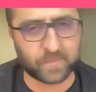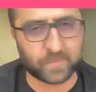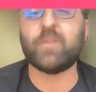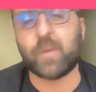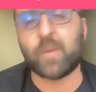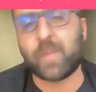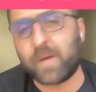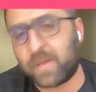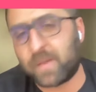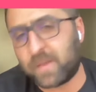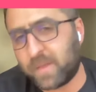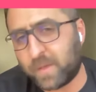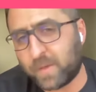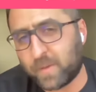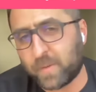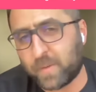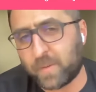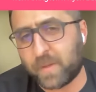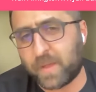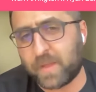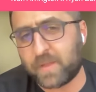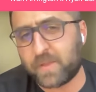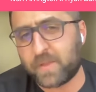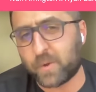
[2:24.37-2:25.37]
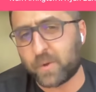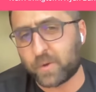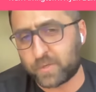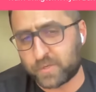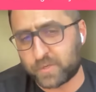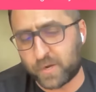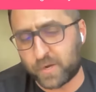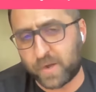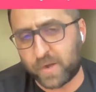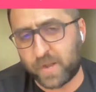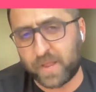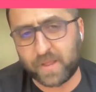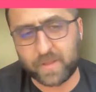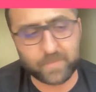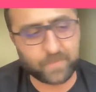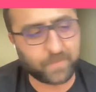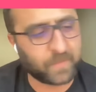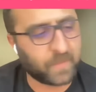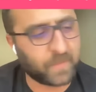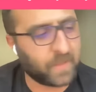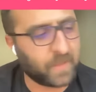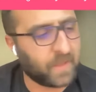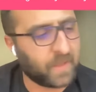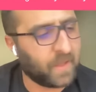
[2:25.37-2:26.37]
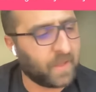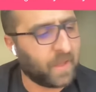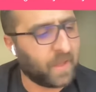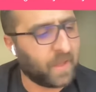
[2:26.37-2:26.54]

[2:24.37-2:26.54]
Before we talk about you and your journey,